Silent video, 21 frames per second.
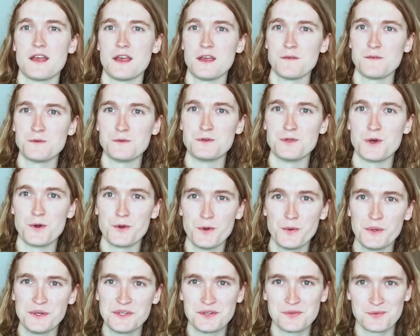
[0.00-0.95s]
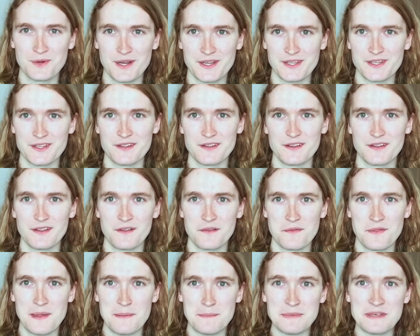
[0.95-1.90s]
if you don't know what to write,
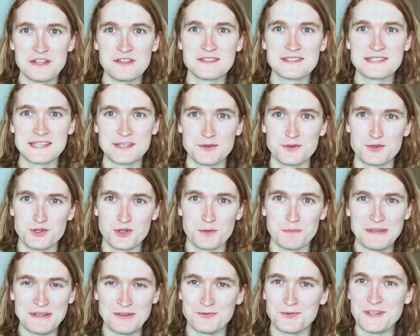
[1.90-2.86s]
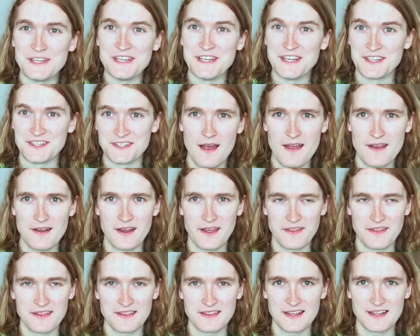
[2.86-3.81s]
that means that you should be reading. And I
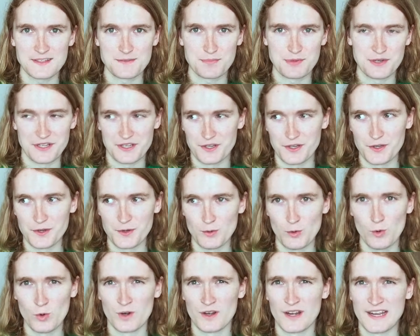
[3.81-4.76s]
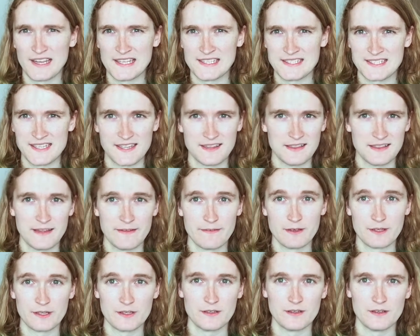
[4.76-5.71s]
think that's pretty good. Or I guess like
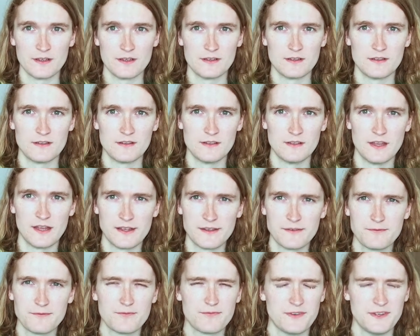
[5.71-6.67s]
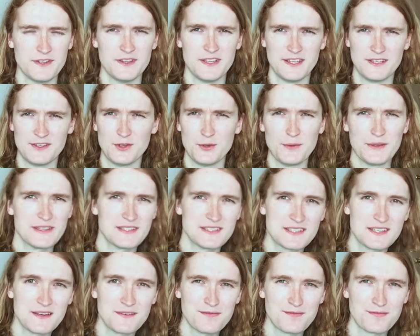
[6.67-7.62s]
living life and like doing
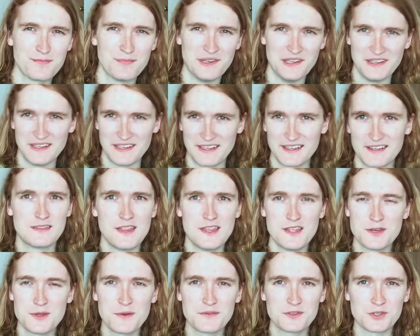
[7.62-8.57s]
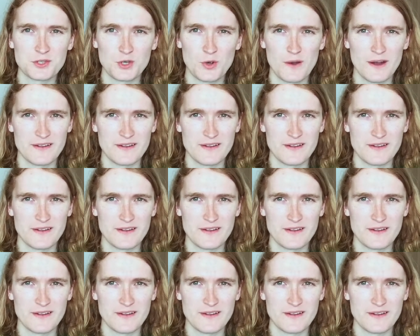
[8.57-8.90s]
stuff, but like then you have to go